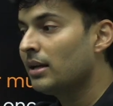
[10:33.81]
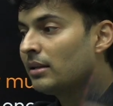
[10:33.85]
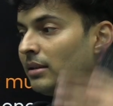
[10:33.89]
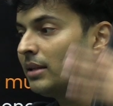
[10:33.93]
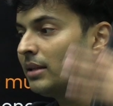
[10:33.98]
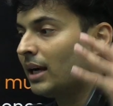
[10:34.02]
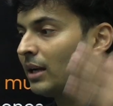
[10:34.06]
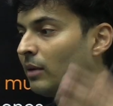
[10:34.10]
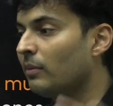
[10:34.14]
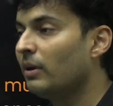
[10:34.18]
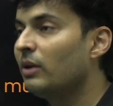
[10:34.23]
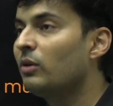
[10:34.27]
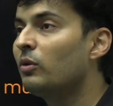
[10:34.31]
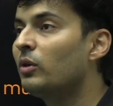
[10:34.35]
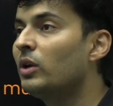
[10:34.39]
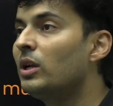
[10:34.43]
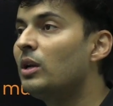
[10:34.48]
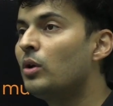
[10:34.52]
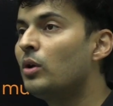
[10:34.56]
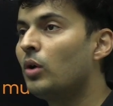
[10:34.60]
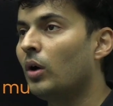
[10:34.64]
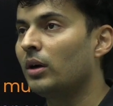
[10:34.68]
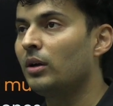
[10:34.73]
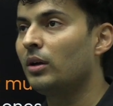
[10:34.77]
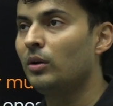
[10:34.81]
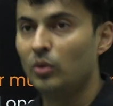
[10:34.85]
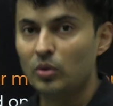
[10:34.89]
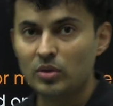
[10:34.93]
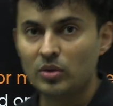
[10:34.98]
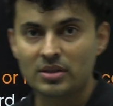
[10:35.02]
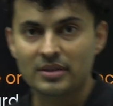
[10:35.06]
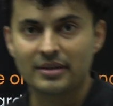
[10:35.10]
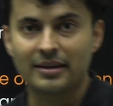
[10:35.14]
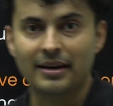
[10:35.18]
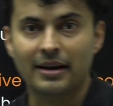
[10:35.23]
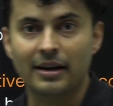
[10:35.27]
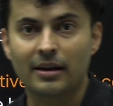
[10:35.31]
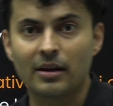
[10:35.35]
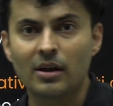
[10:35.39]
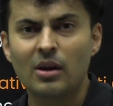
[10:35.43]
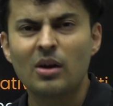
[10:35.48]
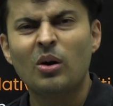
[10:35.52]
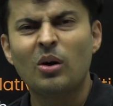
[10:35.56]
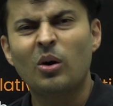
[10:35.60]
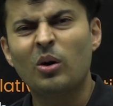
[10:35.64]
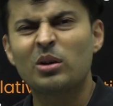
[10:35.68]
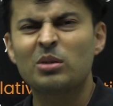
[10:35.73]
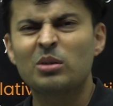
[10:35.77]
That way you will not lose track.
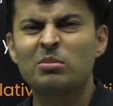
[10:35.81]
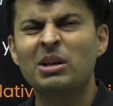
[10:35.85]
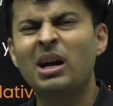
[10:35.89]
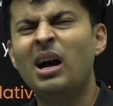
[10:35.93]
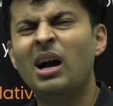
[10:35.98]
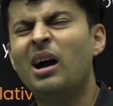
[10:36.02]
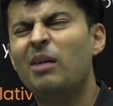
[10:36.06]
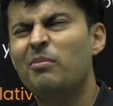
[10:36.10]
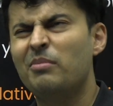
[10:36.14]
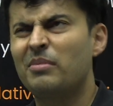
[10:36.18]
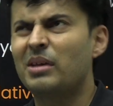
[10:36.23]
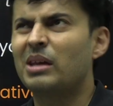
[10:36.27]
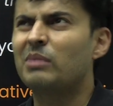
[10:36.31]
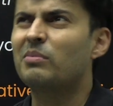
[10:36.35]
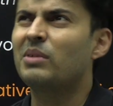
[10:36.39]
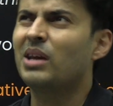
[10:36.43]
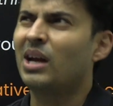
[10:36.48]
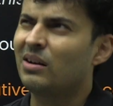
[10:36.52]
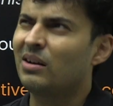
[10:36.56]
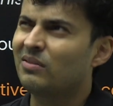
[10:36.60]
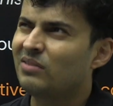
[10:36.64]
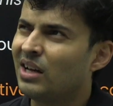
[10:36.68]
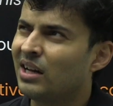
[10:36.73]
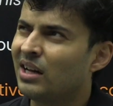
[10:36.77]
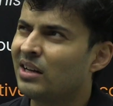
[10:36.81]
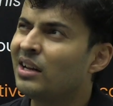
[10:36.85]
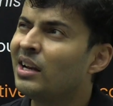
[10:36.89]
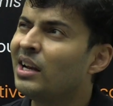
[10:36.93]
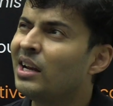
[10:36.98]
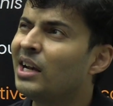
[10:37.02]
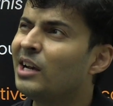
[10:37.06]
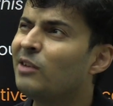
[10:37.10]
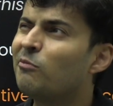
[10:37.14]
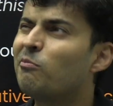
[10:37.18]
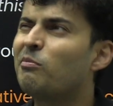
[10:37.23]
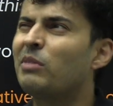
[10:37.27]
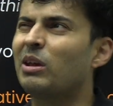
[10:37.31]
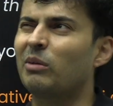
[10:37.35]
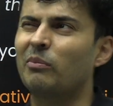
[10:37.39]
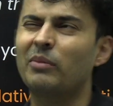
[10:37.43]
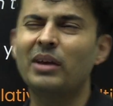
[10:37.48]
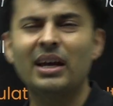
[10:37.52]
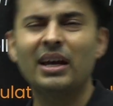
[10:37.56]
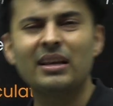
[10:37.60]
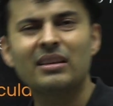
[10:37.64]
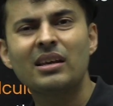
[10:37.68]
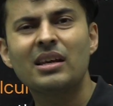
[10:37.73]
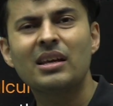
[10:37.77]
Or you'll be, maybe I have done it,
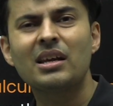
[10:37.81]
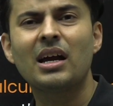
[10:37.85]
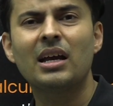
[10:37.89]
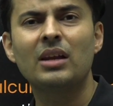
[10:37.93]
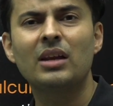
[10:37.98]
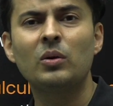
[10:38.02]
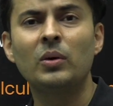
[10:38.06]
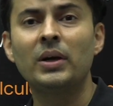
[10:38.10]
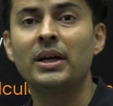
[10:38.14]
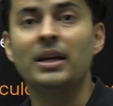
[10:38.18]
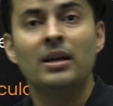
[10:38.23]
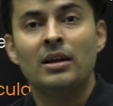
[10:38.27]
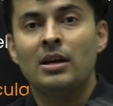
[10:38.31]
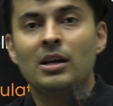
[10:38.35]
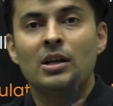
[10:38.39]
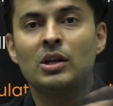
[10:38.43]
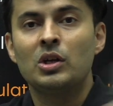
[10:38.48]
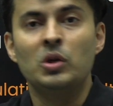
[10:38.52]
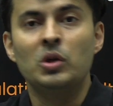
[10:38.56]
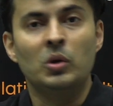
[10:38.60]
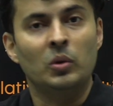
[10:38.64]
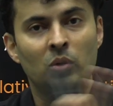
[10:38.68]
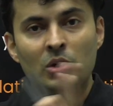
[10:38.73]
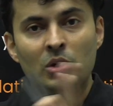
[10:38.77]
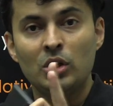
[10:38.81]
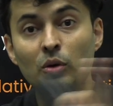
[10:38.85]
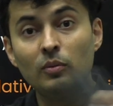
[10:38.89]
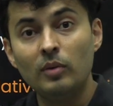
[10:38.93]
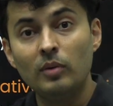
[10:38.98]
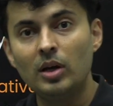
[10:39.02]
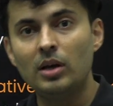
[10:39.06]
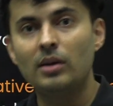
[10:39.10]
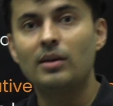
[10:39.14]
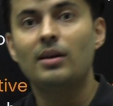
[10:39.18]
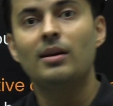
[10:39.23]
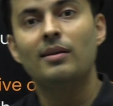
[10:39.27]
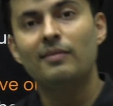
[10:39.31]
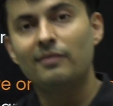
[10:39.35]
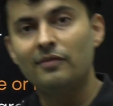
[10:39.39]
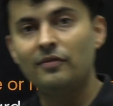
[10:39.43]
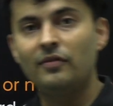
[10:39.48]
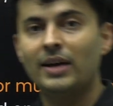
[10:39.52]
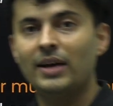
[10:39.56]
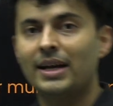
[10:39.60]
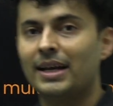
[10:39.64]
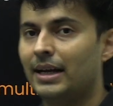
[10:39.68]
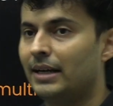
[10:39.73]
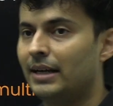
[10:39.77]
maybe I think I know it. No, you will
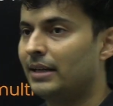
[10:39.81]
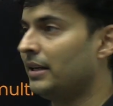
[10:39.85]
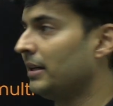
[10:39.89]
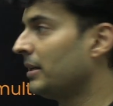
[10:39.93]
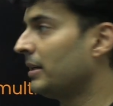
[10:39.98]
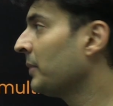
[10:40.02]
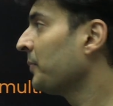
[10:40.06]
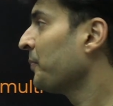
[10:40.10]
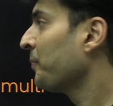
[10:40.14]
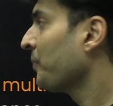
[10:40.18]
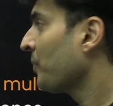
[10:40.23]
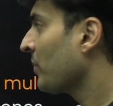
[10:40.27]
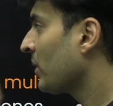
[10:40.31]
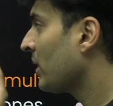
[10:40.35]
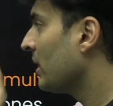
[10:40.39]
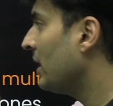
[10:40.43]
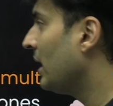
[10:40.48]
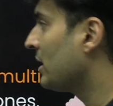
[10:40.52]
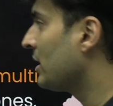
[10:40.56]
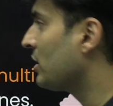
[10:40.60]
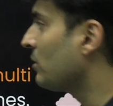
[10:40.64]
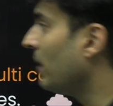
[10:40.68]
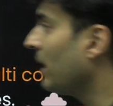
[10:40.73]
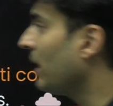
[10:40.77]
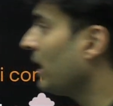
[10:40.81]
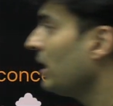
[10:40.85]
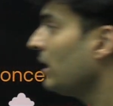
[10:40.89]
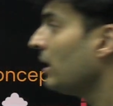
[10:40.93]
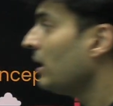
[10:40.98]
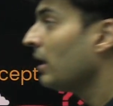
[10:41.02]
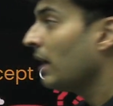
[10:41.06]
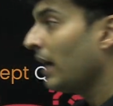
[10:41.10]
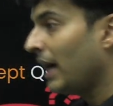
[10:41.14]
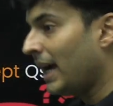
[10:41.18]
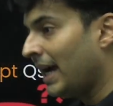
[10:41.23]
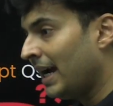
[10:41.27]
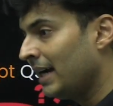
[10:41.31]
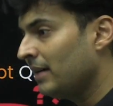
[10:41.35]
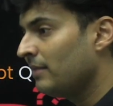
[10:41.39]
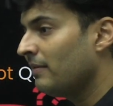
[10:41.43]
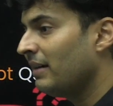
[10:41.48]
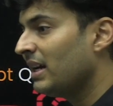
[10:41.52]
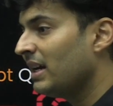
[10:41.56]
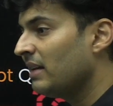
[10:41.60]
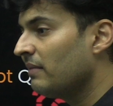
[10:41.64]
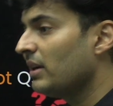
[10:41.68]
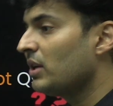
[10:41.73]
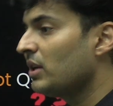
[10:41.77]
forget it. That's why. And
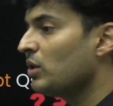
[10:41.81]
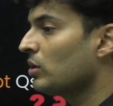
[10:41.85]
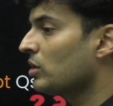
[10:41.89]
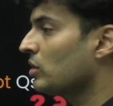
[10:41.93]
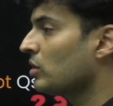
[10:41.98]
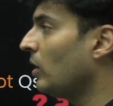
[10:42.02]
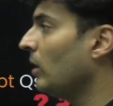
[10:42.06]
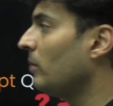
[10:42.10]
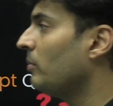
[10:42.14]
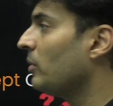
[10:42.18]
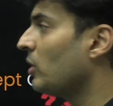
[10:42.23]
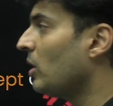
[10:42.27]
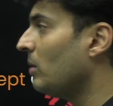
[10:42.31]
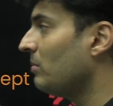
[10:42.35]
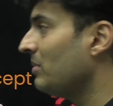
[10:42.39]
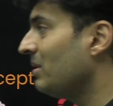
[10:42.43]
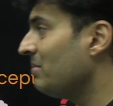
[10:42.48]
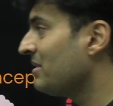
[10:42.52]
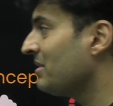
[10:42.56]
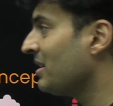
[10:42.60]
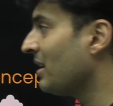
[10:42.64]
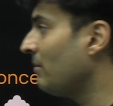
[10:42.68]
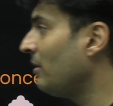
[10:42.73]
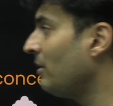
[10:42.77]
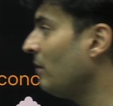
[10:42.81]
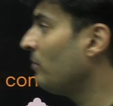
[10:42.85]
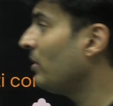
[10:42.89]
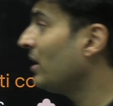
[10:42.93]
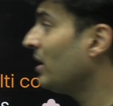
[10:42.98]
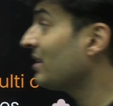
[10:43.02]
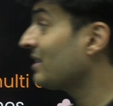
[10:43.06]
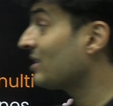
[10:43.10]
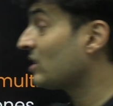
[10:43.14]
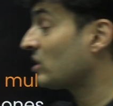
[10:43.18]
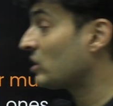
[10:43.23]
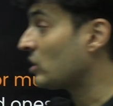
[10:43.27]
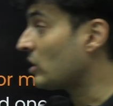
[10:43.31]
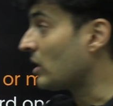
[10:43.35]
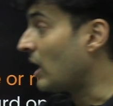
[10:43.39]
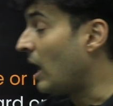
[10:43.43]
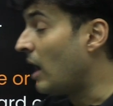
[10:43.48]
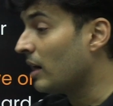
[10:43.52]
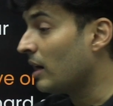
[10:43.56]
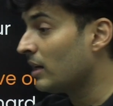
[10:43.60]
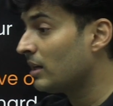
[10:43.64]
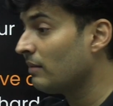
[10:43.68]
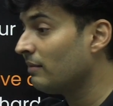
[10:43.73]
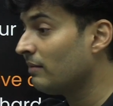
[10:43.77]
whenever you solve problems, remember,
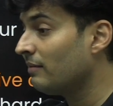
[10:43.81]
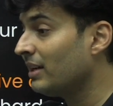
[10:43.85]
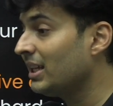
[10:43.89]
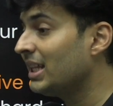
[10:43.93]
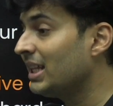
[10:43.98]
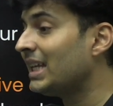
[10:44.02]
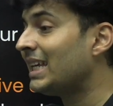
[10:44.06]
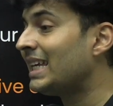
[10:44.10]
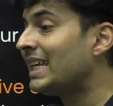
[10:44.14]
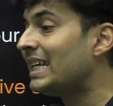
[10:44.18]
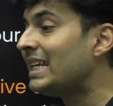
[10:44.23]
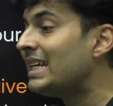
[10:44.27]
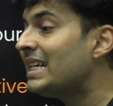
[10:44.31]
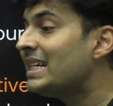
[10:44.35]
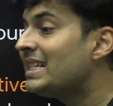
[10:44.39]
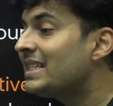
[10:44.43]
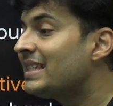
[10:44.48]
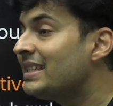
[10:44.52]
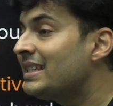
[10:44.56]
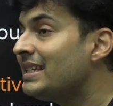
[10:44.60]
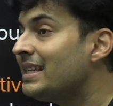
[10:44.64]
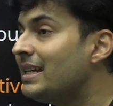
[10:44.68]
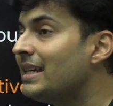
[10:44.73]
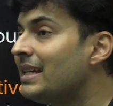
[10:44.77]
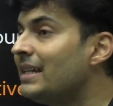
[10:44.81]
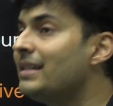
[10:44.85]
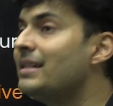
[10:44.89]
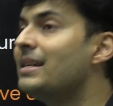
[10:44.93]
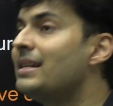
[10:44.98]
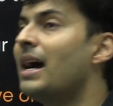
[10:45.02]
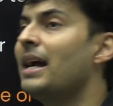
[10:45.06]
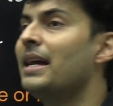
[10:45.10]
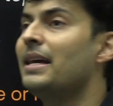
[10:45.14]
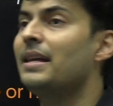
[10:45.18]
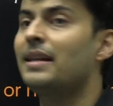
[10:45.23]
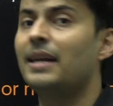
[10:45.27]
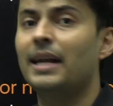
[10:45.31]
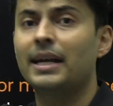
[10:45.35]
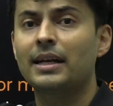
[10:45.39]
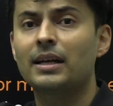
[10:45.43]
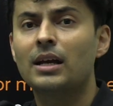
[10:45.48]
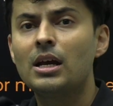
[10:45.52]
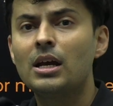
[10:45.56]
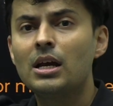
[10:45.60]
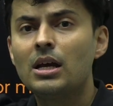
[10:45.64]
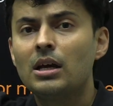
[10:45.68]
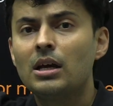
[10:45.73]
start with easy, direct.